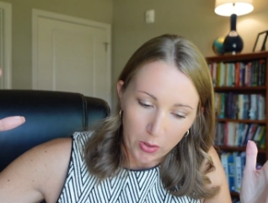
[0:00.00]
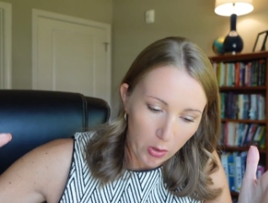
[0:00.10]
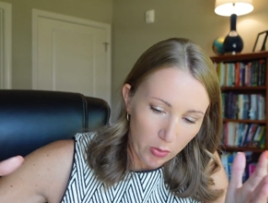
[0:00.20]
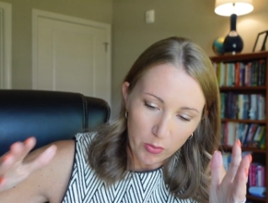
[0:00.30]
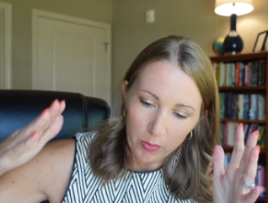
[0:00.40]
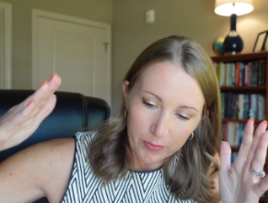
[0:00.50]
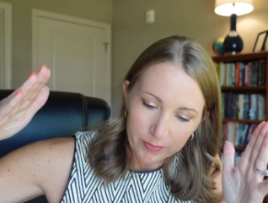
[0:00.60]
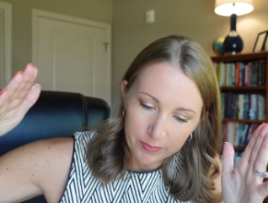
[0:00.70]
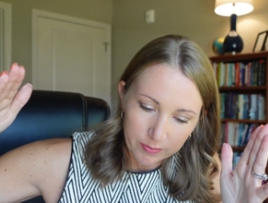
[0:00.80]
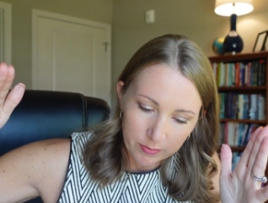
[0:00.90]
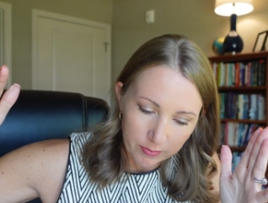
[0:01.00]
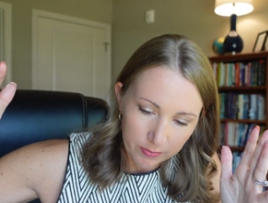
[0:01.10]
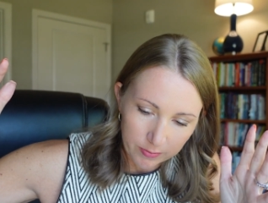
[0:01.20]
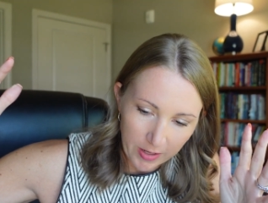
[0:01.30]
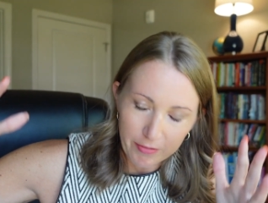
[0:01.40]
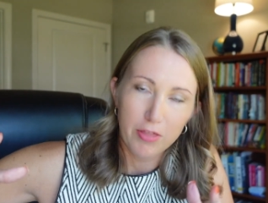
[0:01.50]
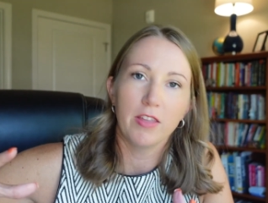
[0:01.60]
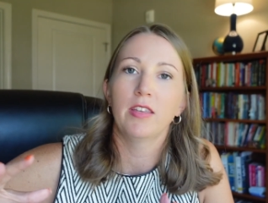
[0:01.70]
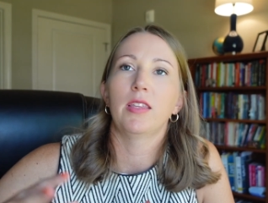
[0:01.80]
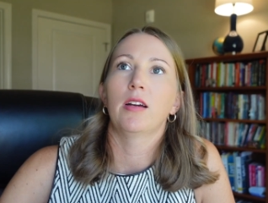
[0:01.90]
the the whole
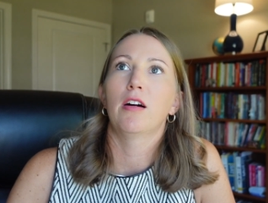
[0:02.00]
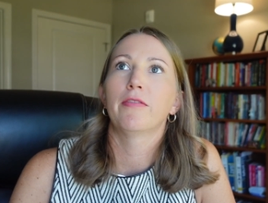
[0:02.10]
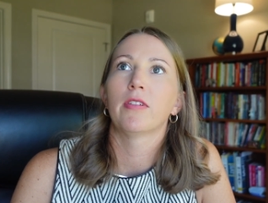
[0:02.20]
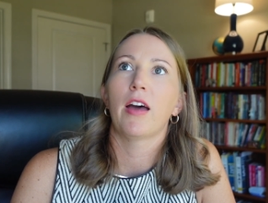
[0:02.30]
everything that they offer.